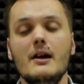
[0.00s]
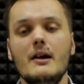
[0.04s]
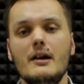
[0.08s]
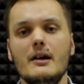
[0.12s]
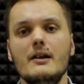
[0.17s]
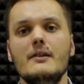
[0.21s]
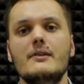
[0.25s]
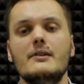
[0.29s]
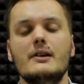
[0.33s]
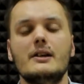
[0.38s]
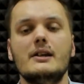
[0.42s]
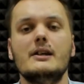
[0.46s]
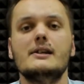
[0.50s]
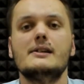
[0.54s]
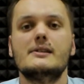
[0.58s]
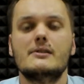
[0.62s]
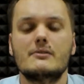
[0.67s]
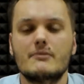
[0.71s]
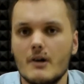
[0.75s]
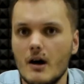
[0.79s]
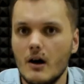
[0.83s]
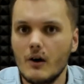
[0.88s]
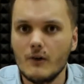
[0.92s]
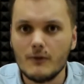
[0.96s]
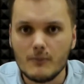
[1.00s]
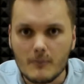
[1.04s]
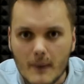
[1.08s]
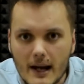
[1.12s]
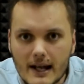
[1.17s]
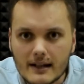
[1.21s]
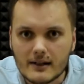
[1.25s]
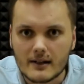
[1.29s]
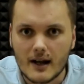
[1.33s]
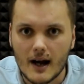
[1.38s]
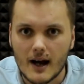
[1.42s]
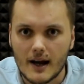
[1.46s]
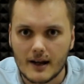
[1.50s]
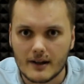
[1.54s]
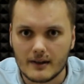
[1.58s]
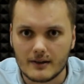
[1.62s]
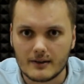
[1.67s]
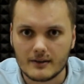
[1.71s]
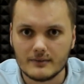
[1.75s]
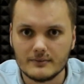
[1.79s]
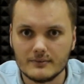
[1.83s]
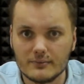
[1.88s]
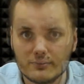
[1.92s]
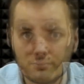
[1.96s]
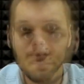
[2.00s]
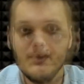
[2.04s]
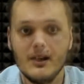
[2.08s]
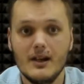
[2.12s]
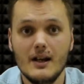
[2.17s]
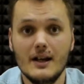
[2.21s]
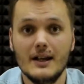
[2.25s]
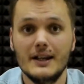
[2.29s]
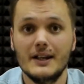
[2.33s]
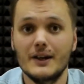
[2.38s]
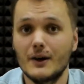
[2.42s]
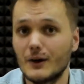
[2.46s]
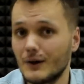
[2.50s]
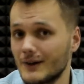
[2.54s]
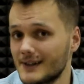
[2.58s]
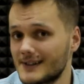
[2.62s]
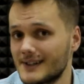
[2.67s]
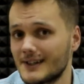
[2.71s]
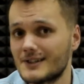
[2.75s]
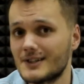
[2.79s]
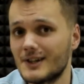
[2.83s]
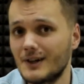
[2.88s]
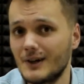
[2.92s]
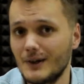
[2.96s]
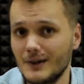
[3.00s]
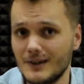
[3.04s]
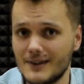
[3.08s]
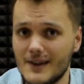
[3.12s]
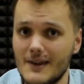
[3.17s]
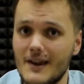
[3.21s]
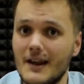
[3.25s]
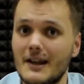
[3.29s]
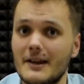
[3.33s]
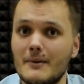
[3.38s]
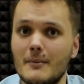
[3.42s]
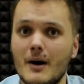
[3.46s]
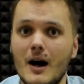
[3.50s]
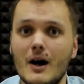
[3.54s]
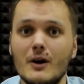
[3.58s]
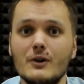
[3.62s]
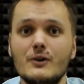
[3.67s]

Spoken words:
in the history of mankind. He also told that about